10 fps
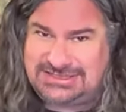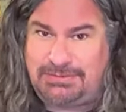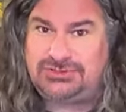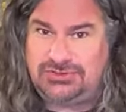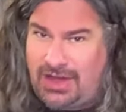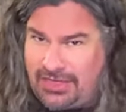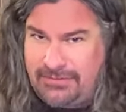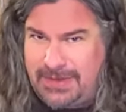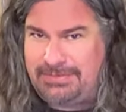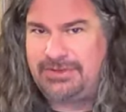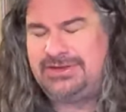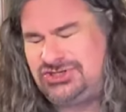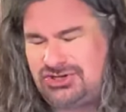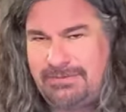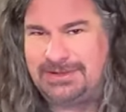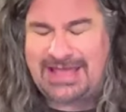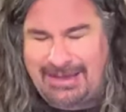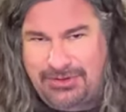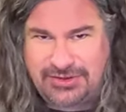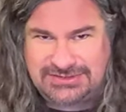as opposed to other people that show up in
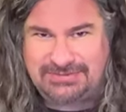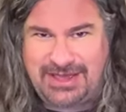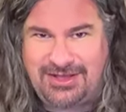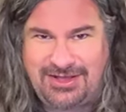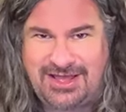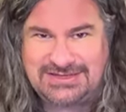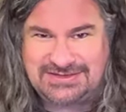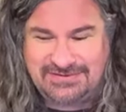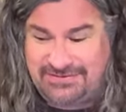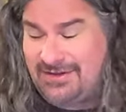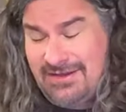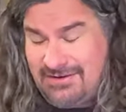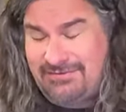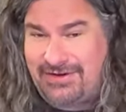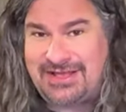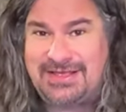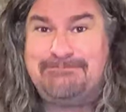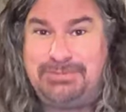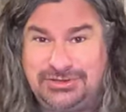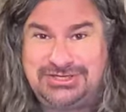lab coats and make all kinds of, frankly,
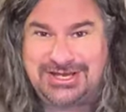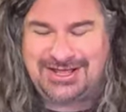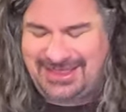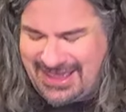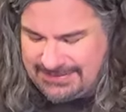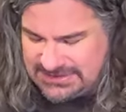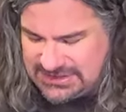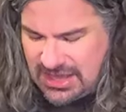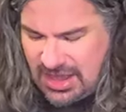bullshit claims,